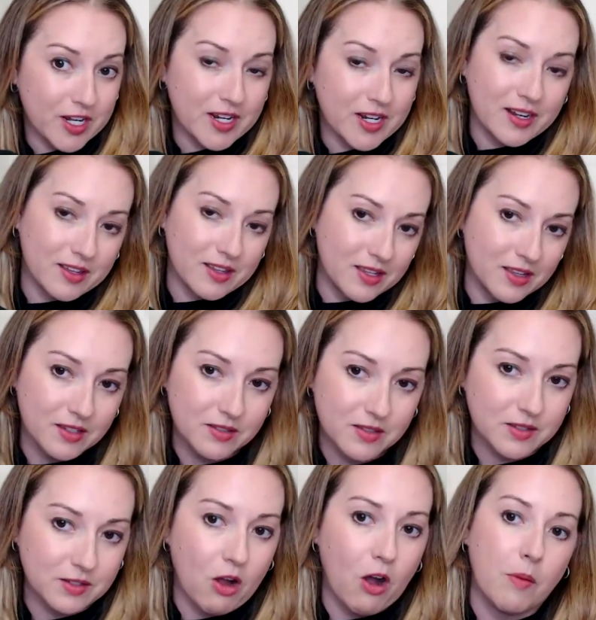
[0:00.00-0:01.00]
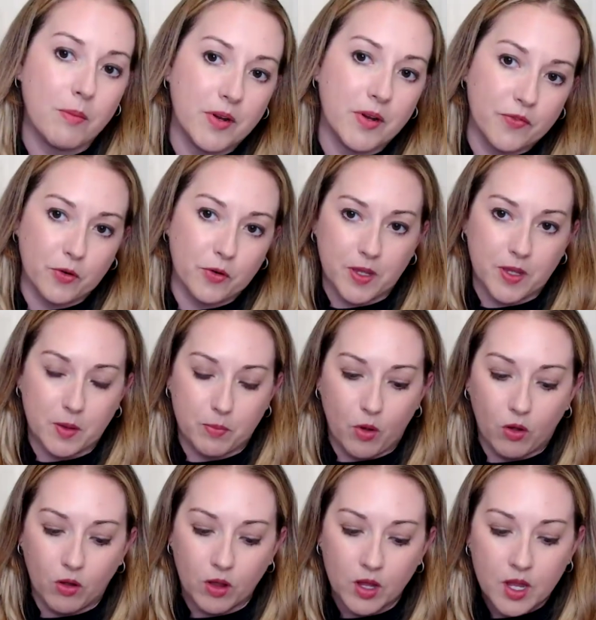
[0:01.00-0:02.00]
And I think this is common for
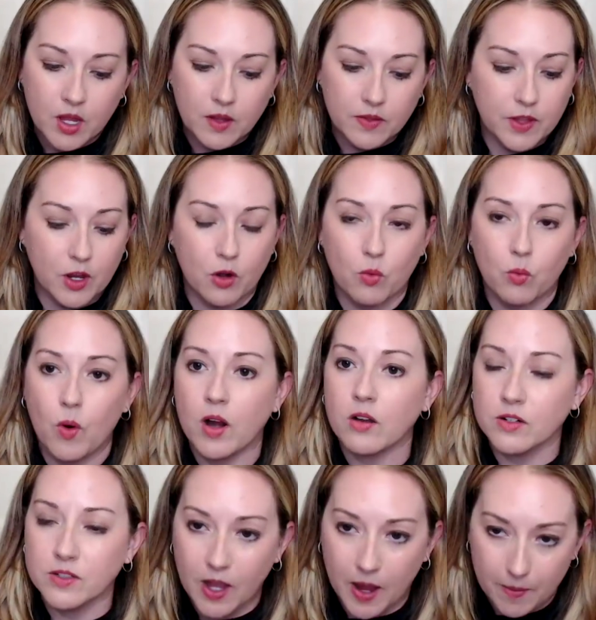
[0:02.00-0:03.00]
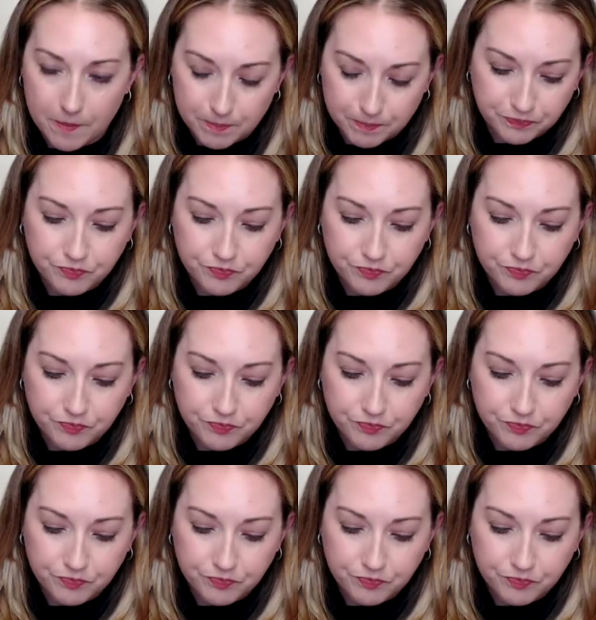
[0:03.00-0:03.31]
people. They're runners up.